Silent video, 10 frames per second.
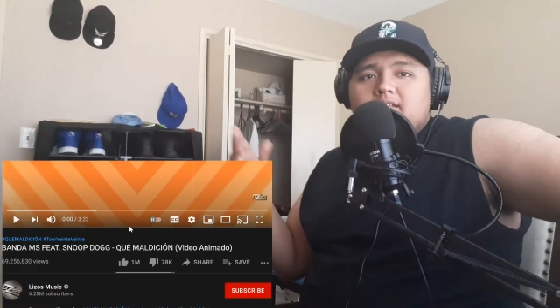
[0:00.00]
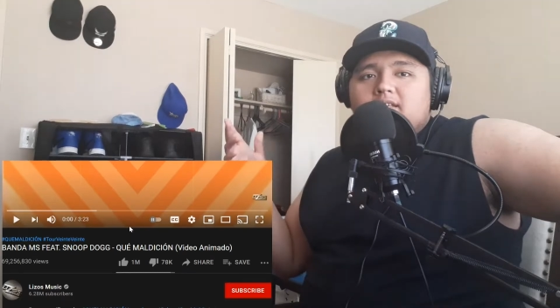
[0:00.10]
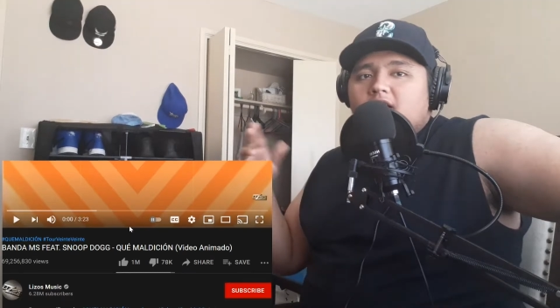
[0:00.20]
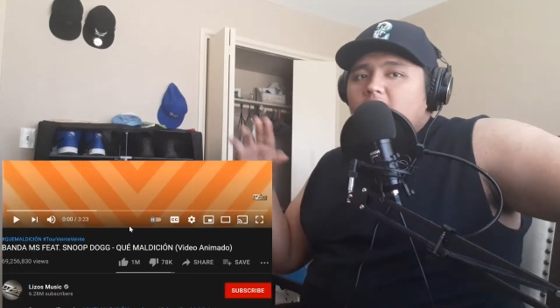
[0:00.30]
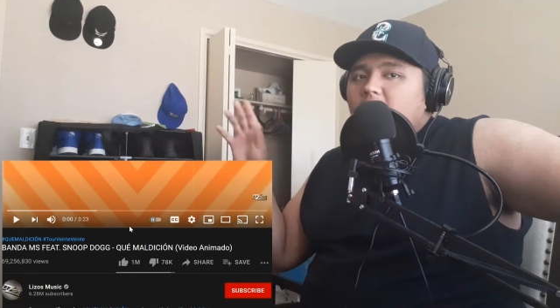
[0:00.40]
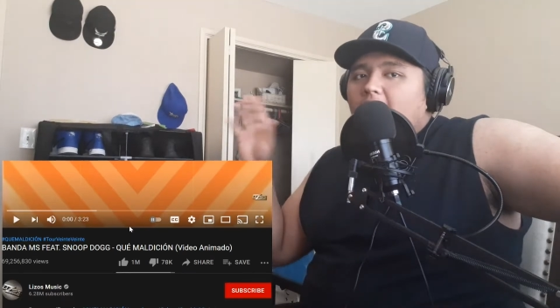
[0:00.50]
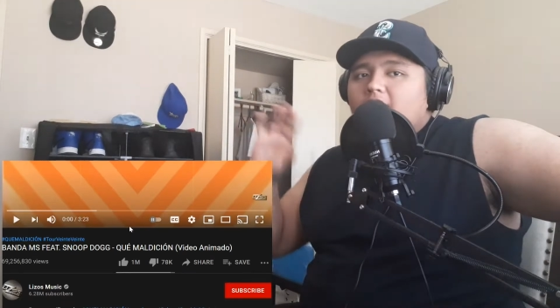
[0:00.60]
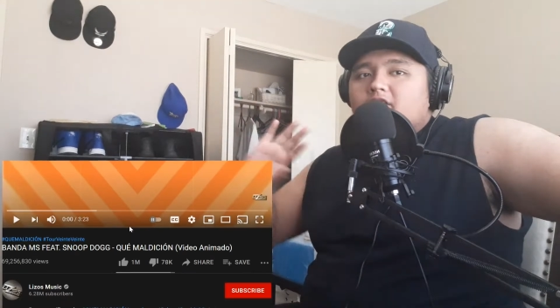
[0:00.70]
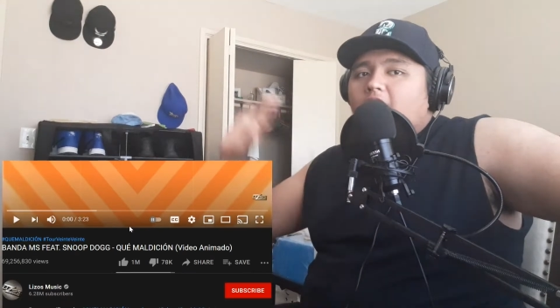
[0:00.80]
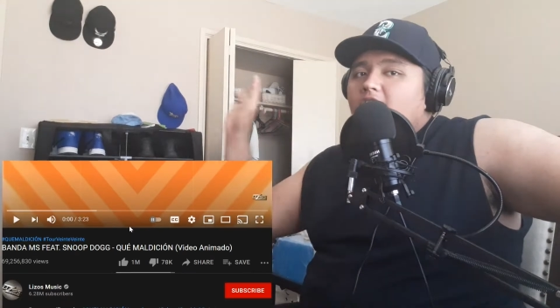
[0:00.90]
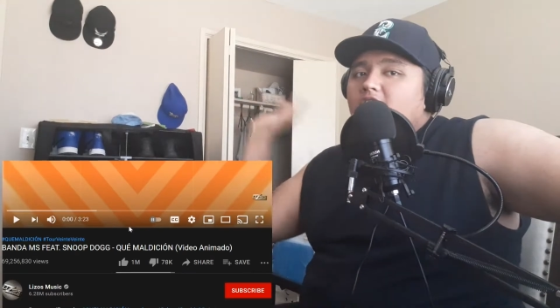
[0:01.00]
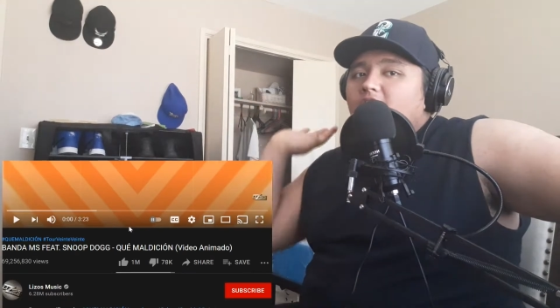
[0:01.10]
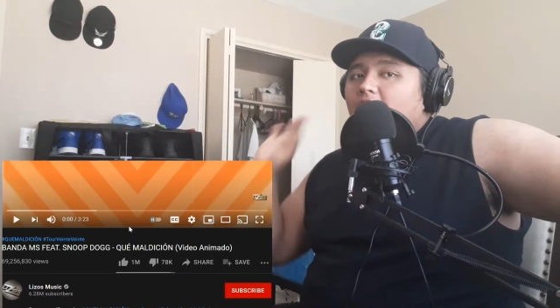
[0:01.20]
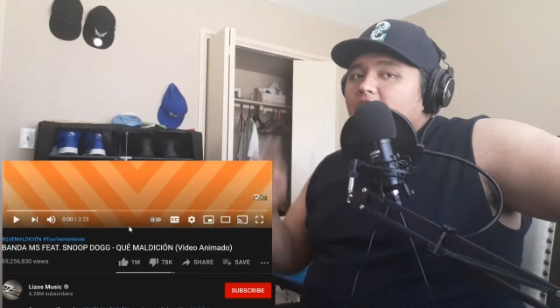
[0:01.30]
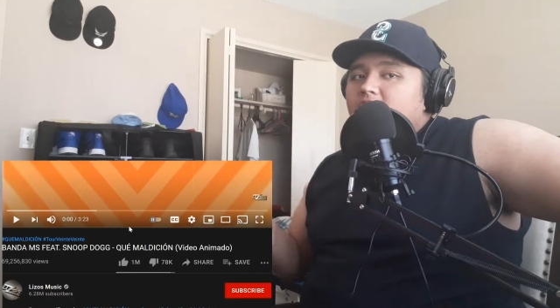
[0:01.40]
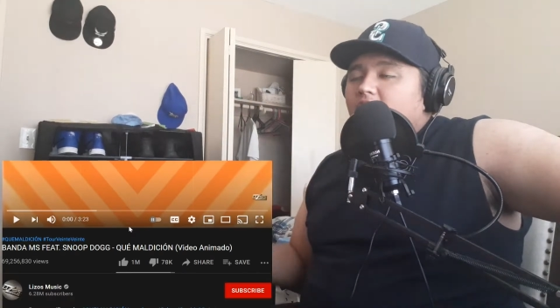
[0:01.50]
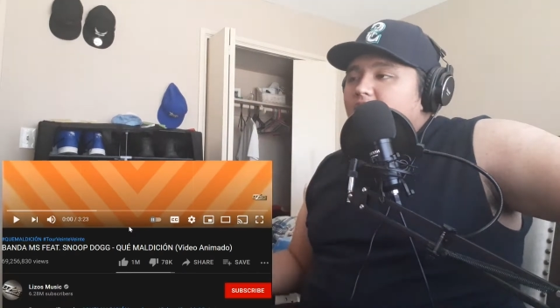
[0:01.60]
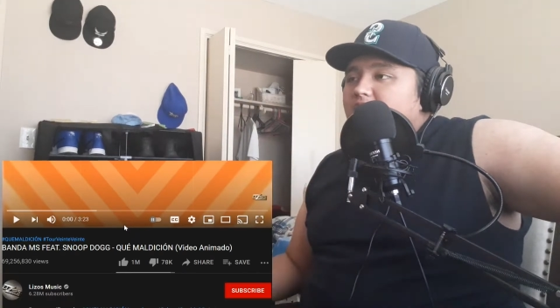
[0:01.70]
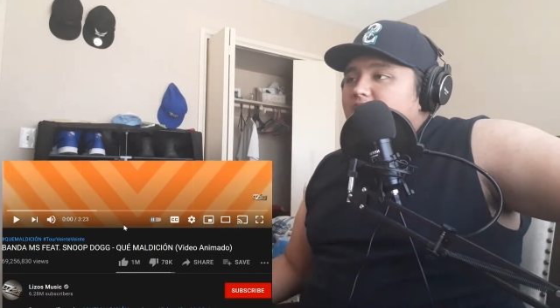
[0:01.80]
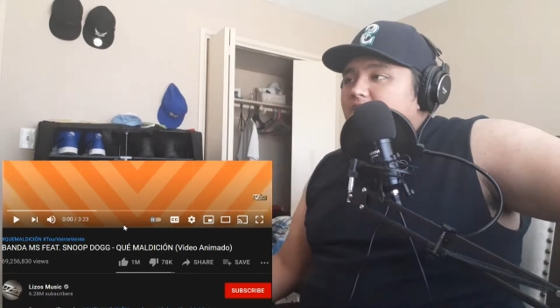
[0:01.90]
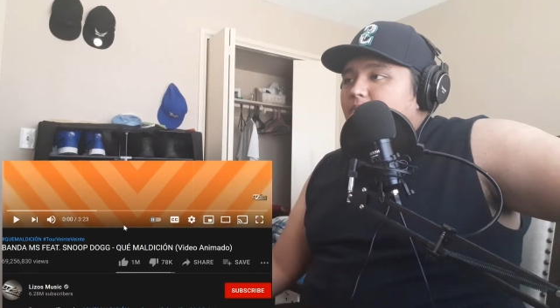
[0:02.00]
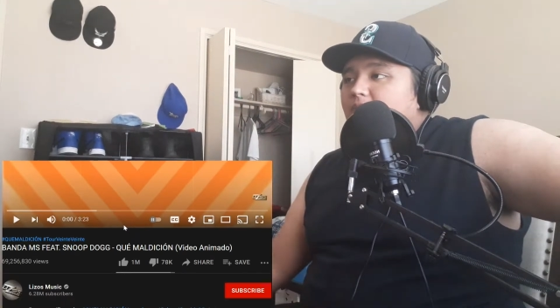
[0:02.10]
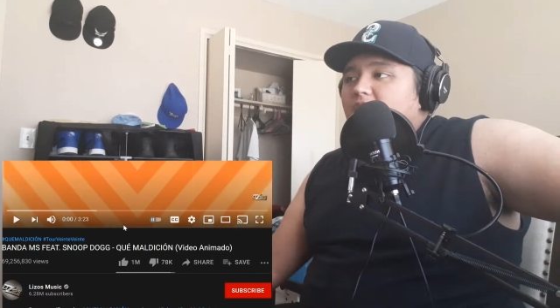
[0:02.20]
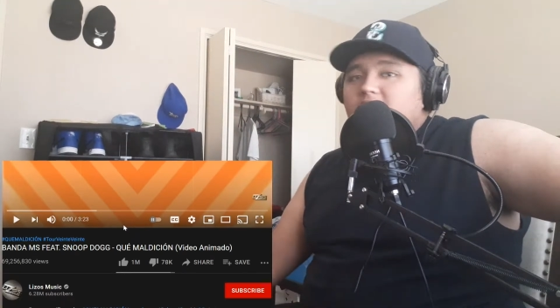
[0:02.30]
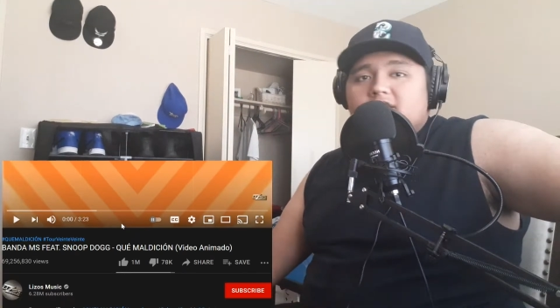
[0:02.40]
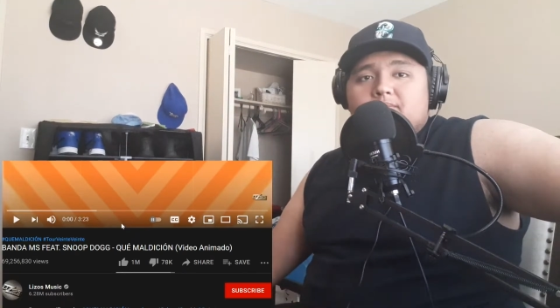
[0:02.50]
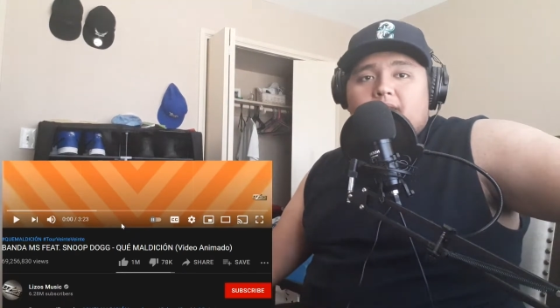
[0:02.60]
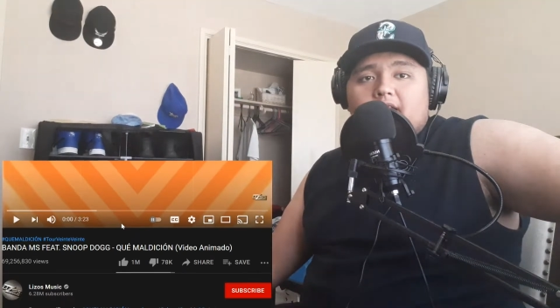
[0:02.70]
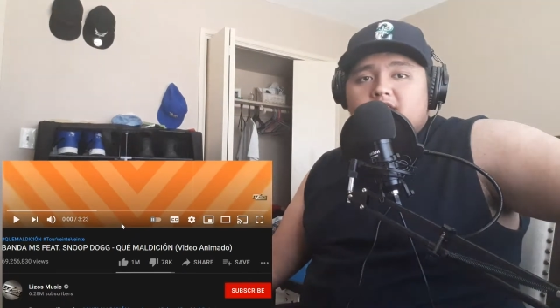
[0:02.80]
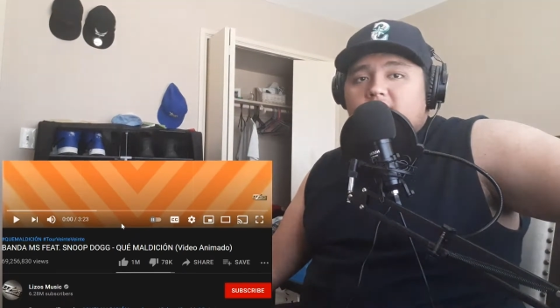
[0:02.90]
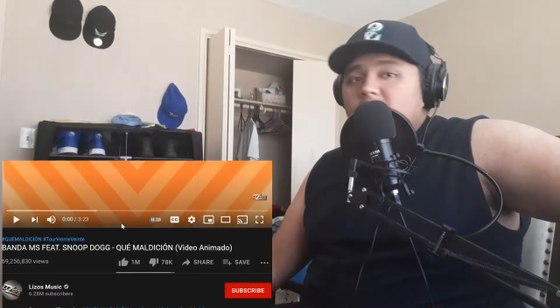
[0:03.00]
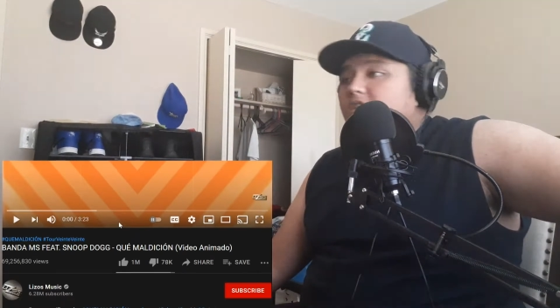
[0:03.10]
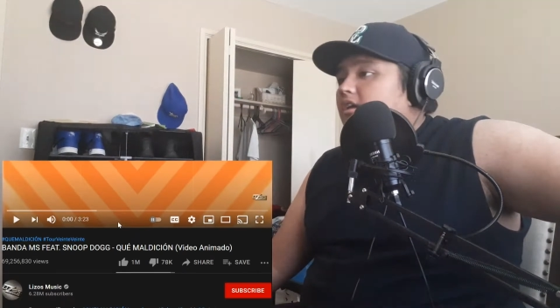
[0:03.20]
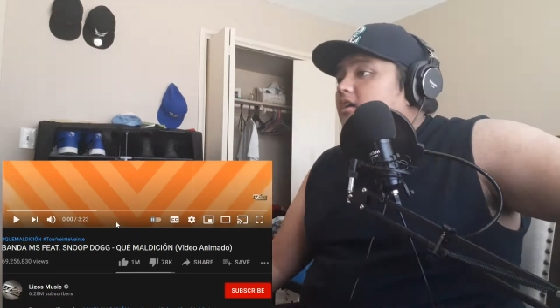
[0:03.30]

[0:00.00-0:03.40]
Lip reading: I don't know how to say my letters in Spanish yet.